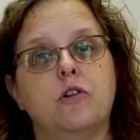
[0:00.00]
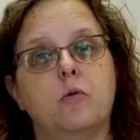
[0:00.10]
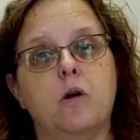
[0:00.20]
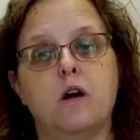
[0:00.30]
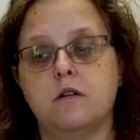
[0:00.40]
full
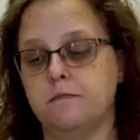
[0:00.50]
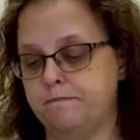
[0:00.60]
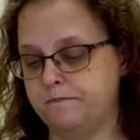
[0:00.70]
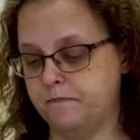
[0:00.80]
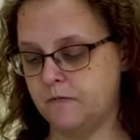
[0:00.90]
of water.
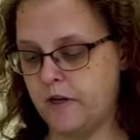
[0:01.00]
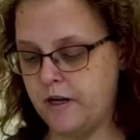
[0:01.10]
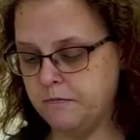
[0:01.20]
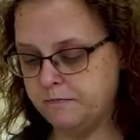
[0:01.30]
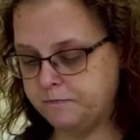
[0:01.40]

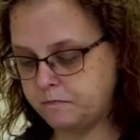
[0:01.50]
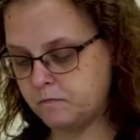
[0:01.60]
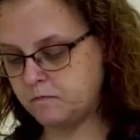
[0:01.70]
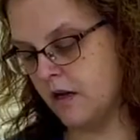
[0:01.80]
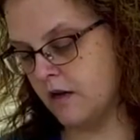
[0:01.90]
Okay?
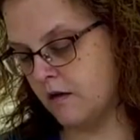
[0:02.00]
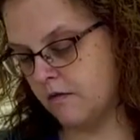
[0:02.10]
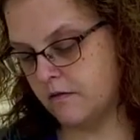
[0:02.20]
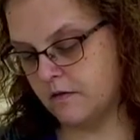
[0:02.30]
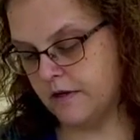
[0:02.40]

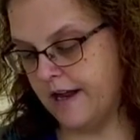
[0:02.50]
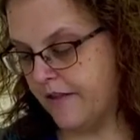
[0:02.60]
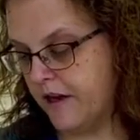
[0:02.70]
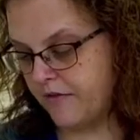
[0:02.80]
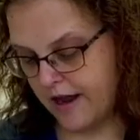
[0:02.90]

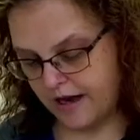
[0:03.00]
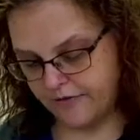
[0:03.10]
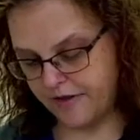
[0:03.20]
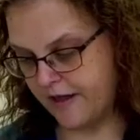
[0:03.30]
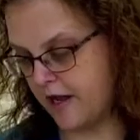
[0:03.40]
Now that I've got
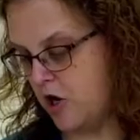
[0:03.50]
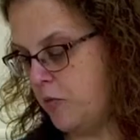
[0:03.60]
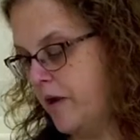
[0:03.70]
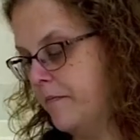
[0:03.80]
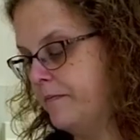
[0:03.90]
everything
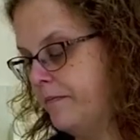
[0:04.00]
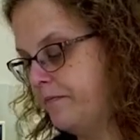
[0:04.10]
open,